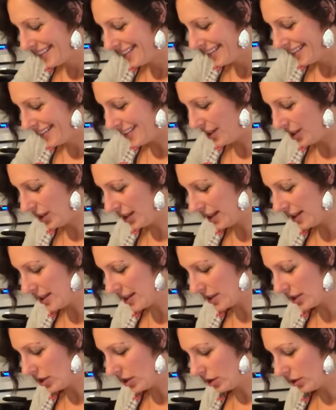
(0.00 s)
All in
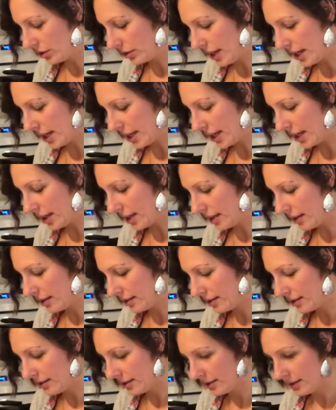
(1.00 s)
there already.
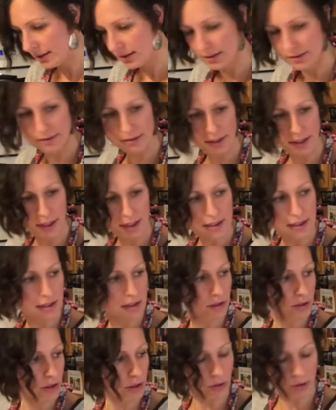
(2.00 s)
What did I
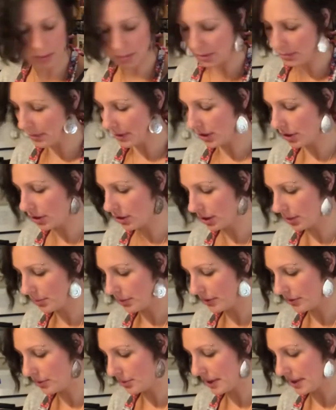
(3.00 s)
do? Oh, I put my garlic
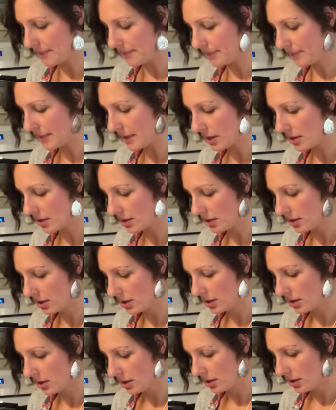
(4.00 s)
press away.
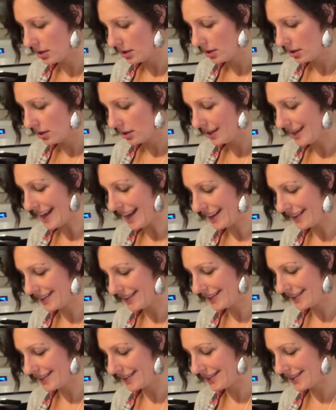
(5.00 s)

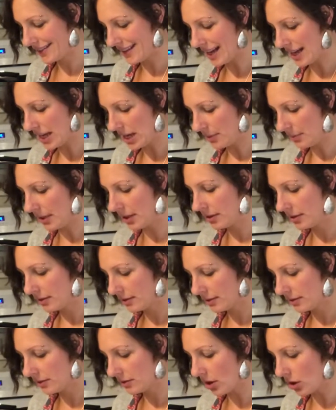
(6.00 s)
Yes.
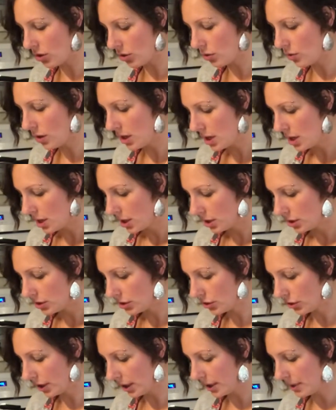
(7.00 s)
So
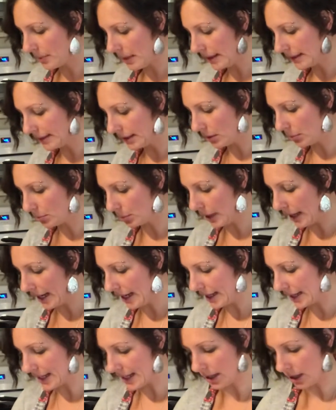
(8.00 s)
during my little
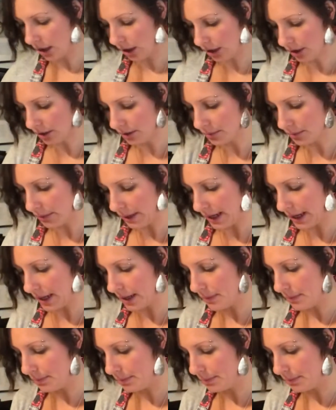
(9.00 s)
break there, my